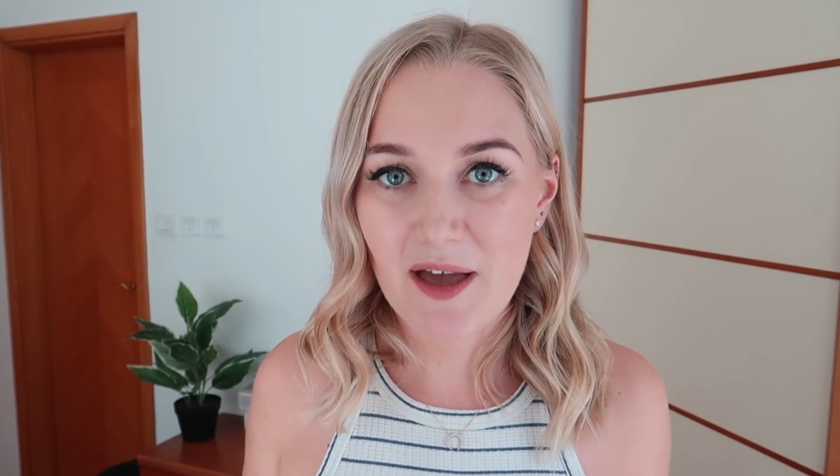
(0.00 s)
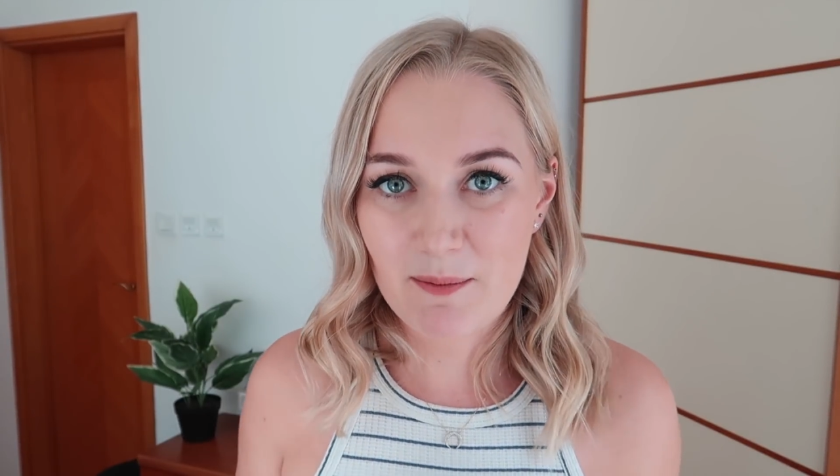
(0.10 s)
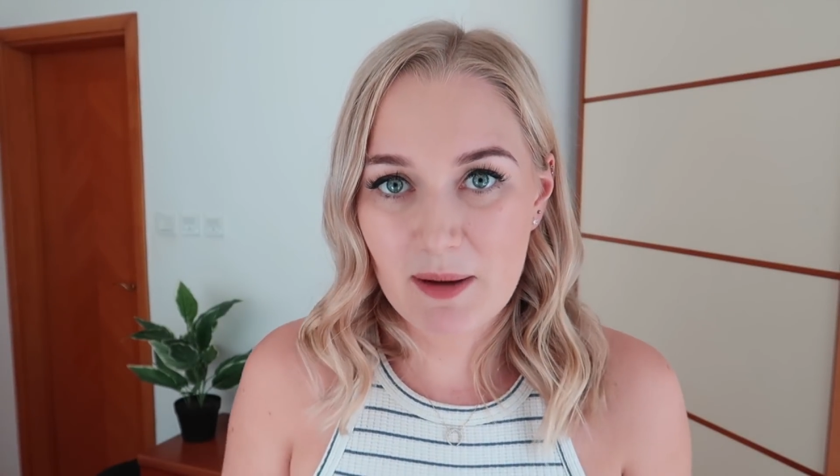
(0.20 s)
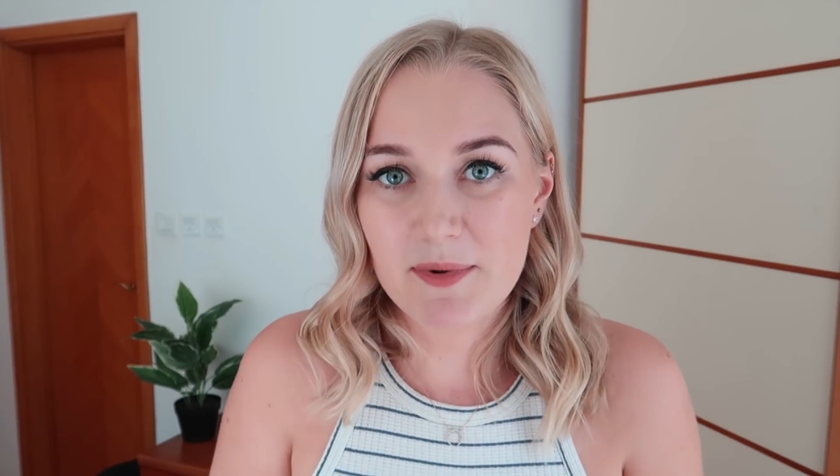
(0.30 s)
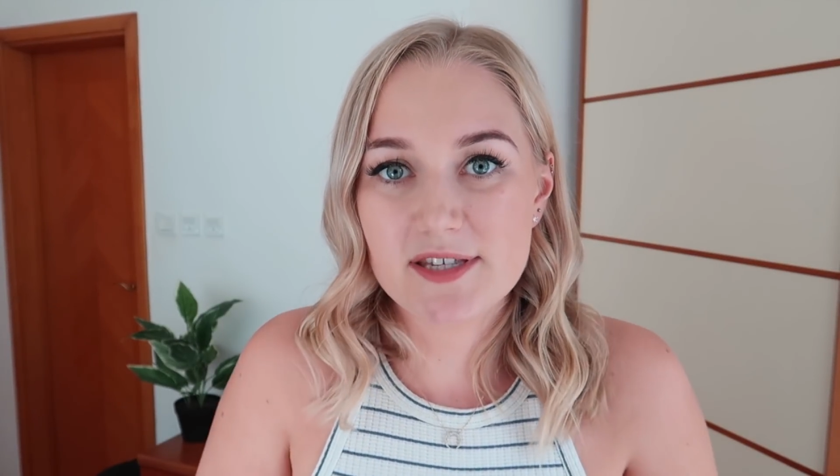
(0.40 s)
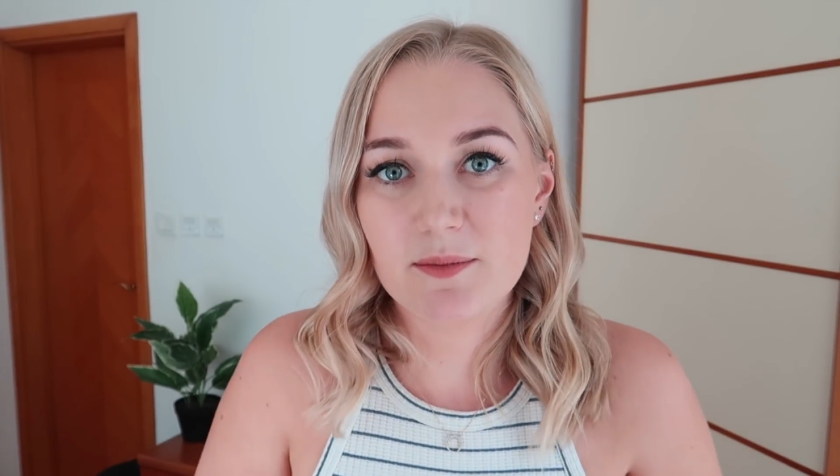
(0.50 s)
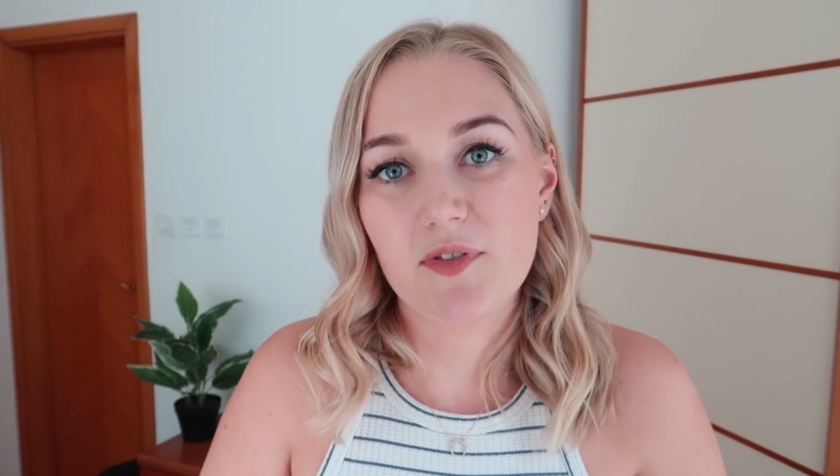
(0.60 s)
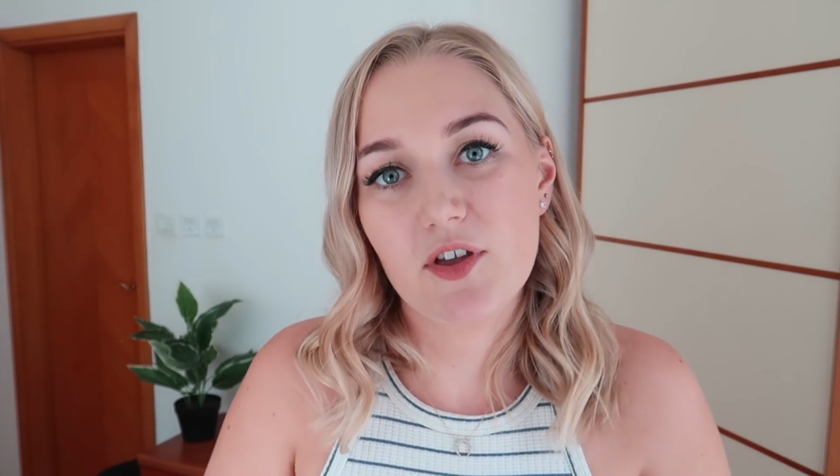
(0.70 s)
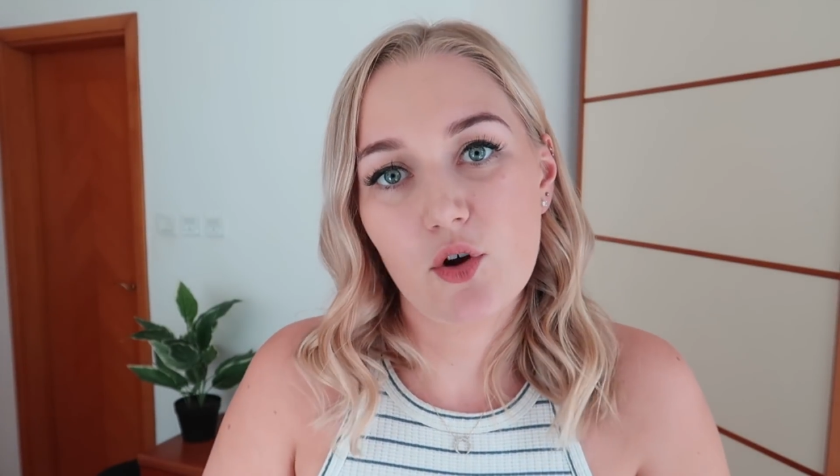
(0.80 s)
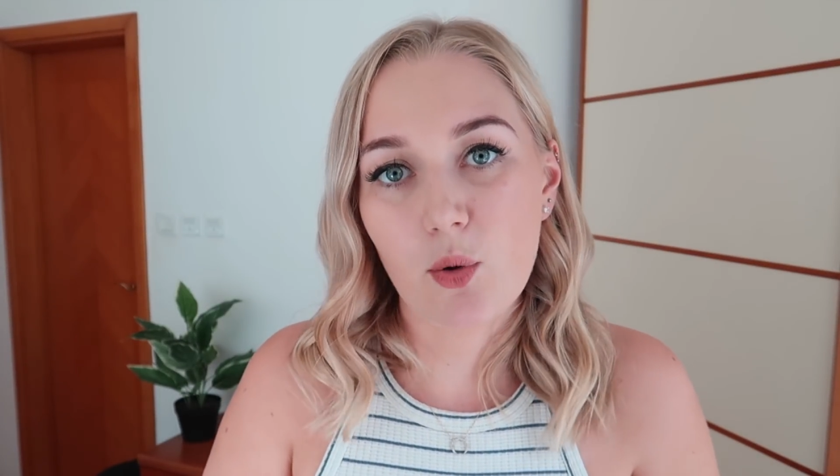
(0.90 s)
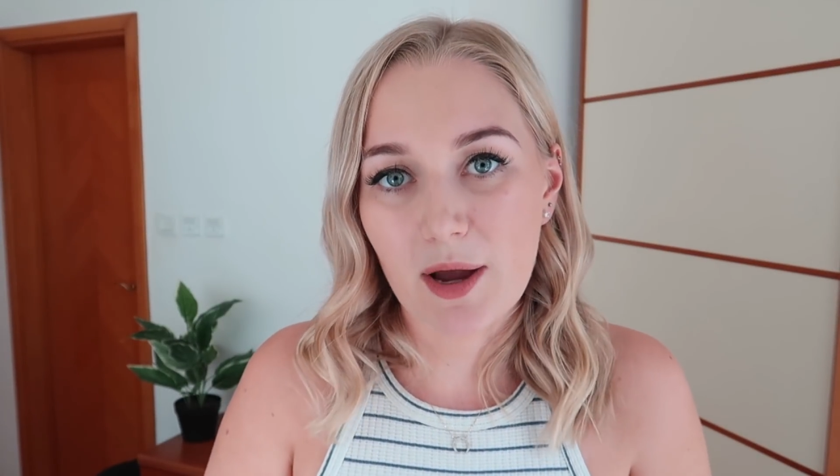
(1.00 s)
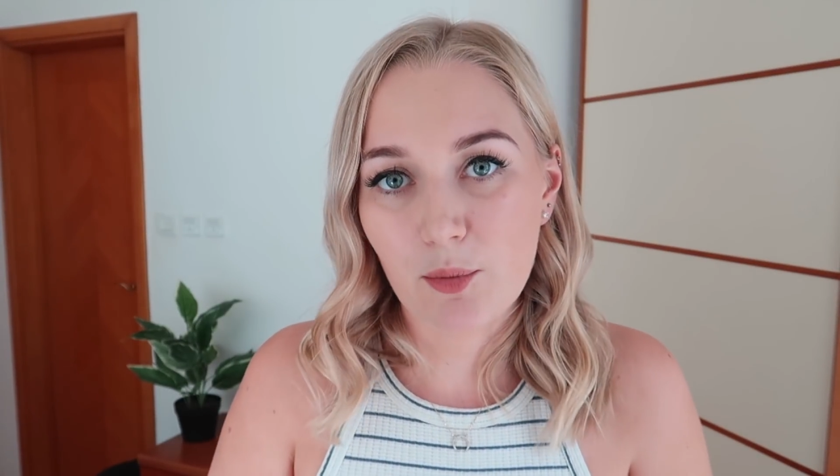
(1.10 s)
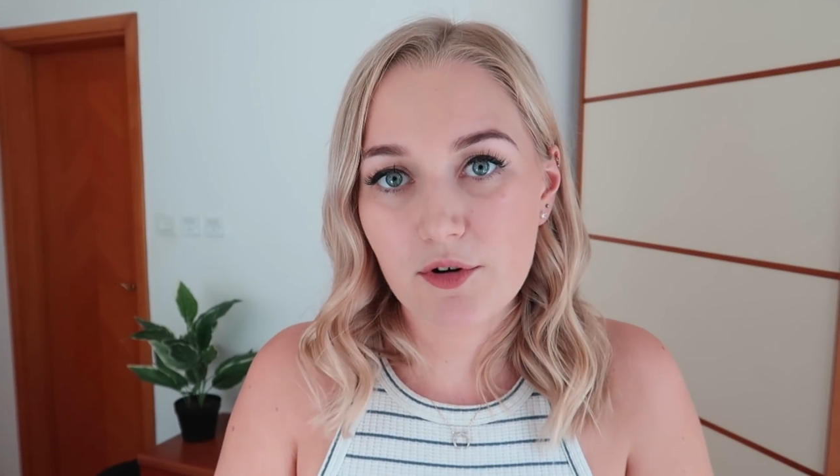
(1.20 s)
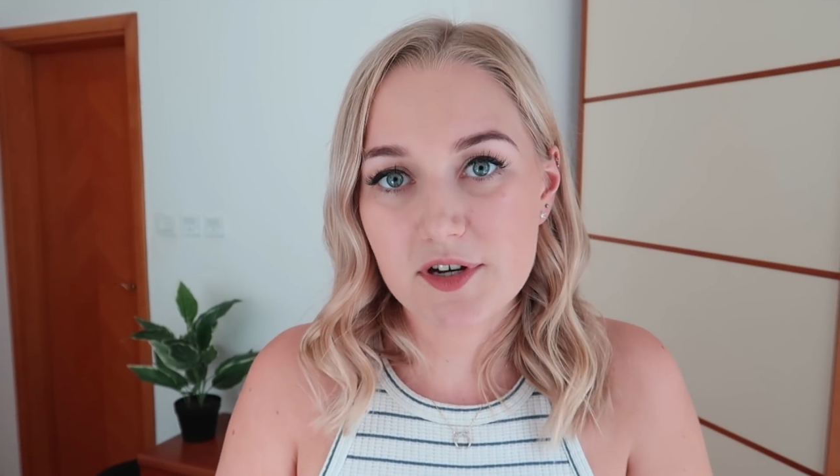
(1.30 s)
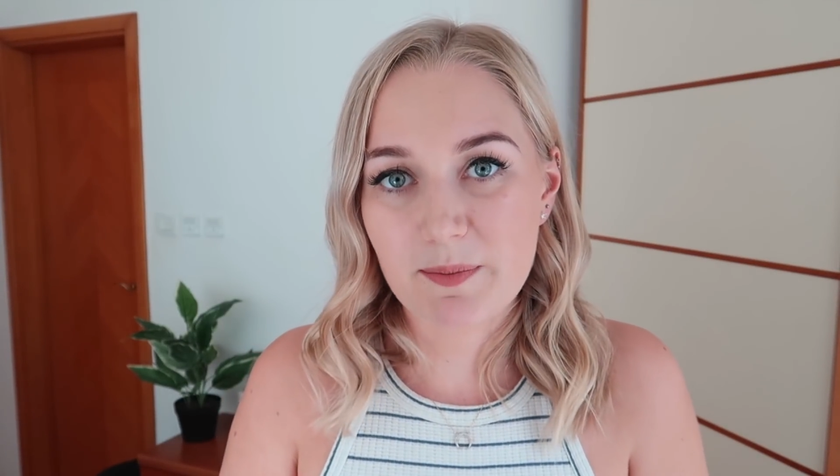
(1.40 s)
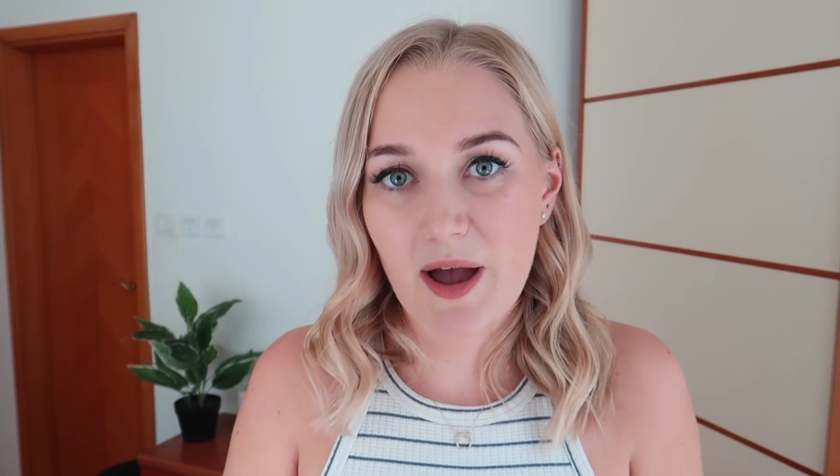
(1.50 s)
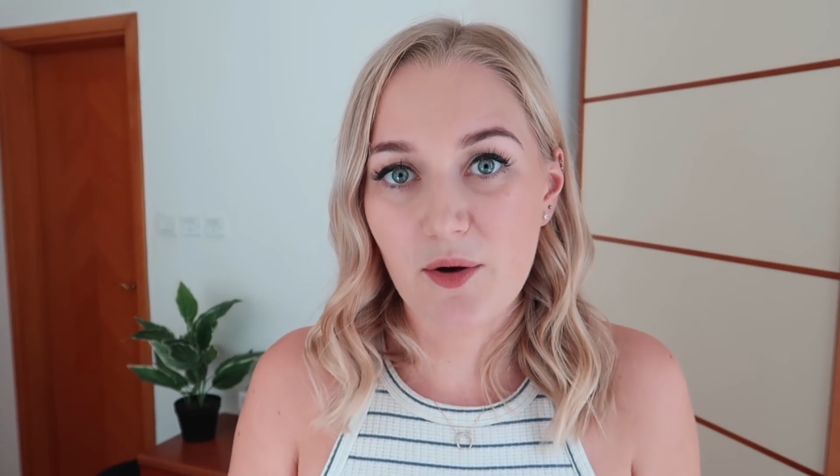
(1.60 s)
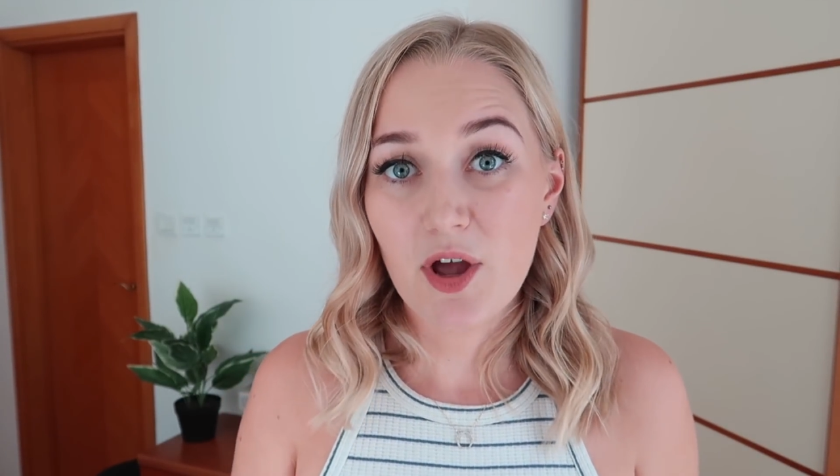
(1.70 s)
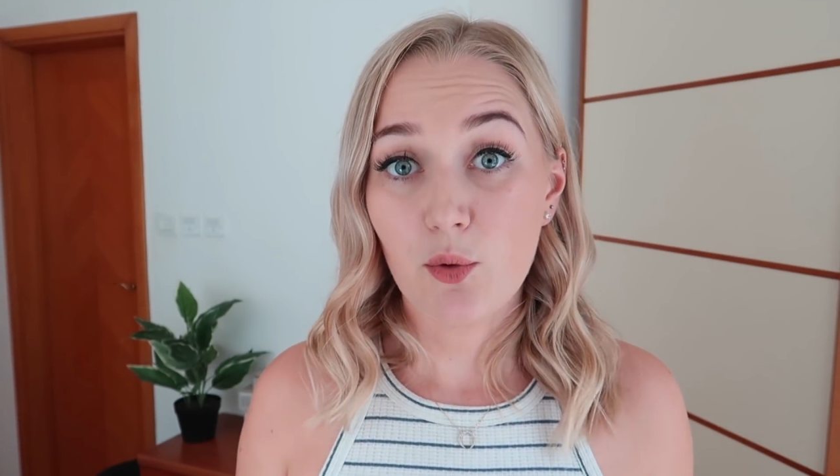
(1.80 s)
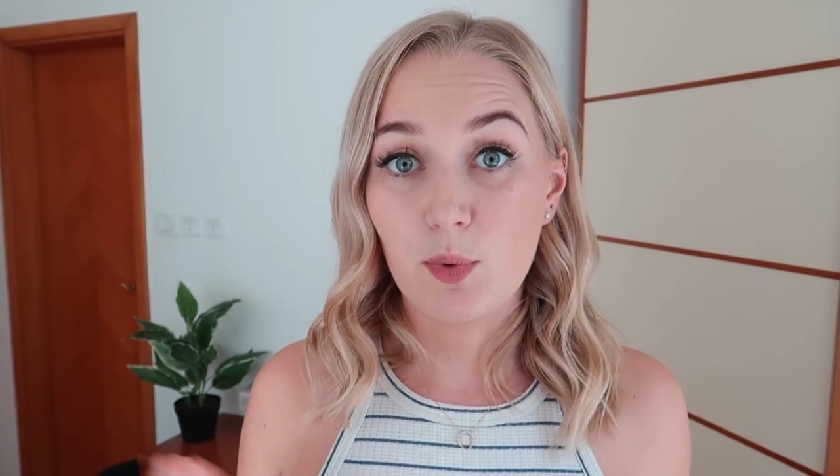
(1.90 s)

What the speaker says: that might be something that you're quite worried about.